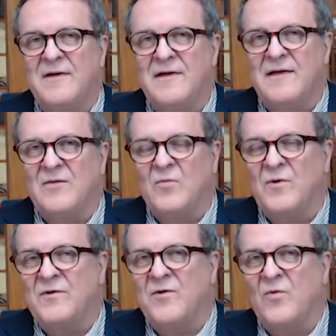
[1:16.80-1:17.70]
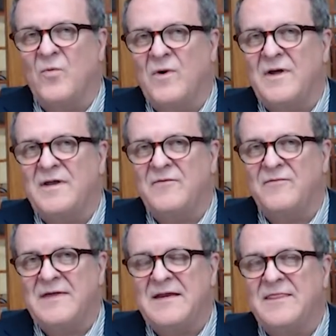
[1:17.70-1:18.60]
and wonder what, if
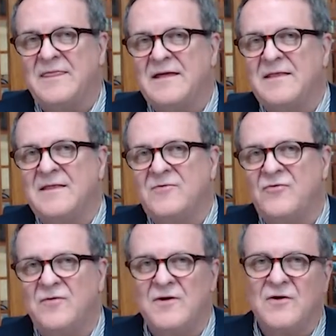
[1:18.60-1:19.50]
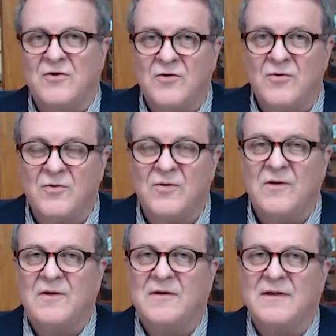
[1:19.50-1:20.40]
anything, that you can do
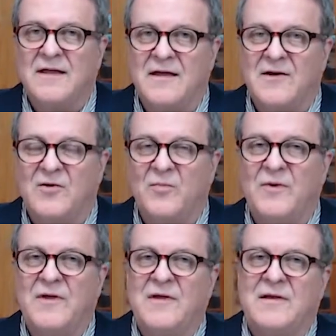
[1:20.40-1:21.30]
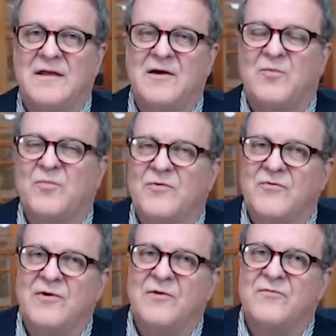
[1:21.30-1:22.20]
to help
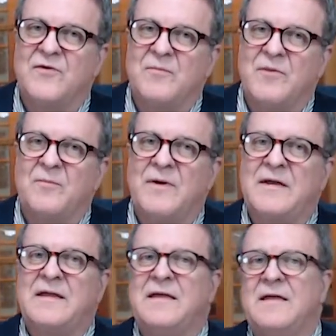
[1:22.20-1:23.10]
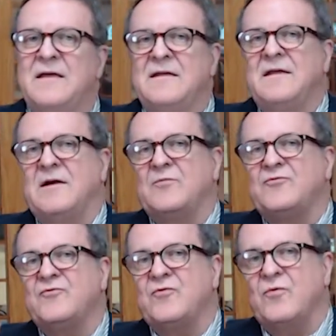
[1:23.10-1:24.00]
preserve some of the money, to help
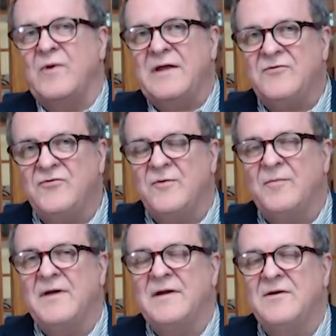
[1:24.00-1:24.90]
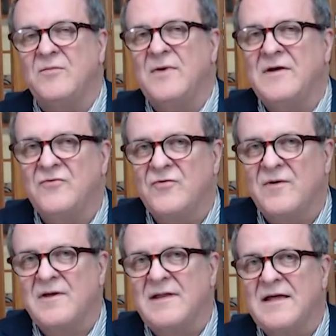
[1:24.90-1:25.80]
stretch the money to make
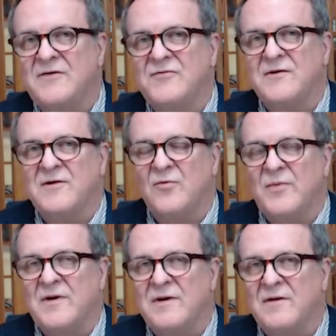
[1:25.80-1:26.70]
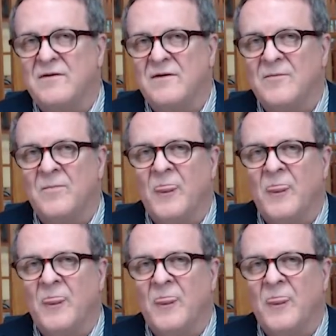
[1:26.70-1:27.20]
sure it lasts a little bit longer.